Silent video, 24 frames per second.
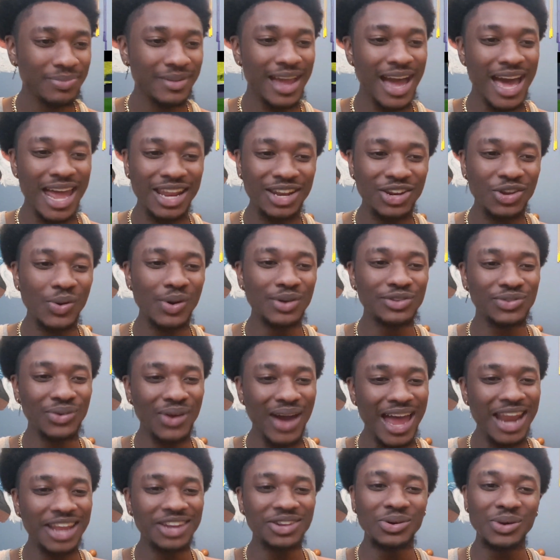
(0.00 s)
Gotta do what you
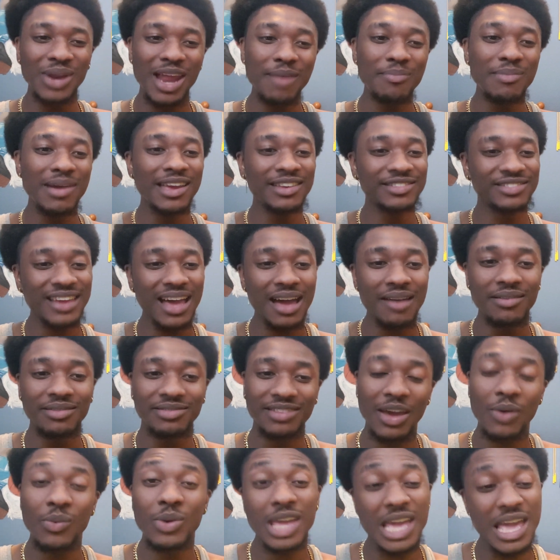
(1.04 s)
gotta do. That man shot you.
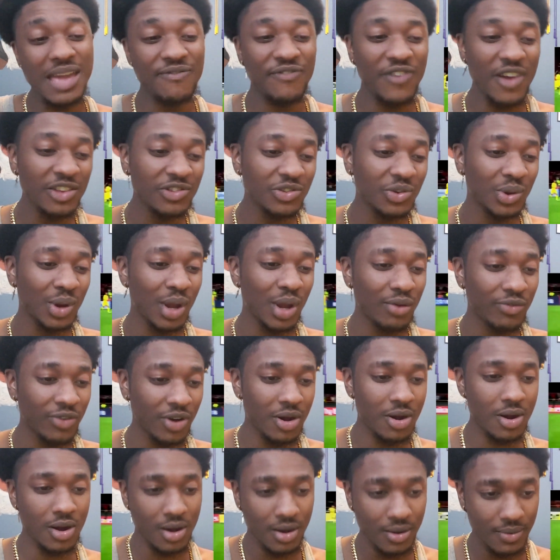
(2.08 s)
Say, we get physical over
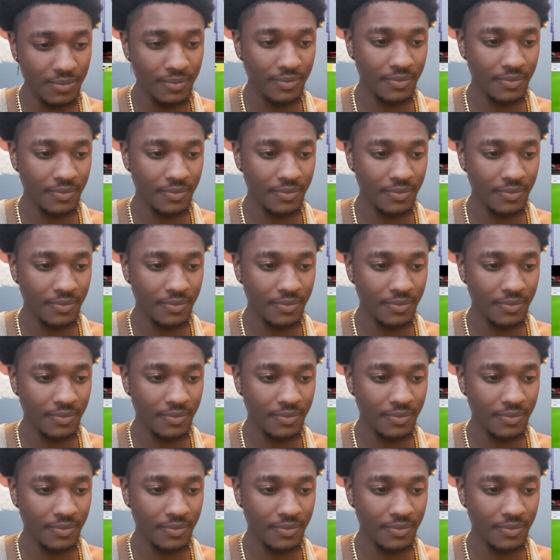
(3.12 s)
here.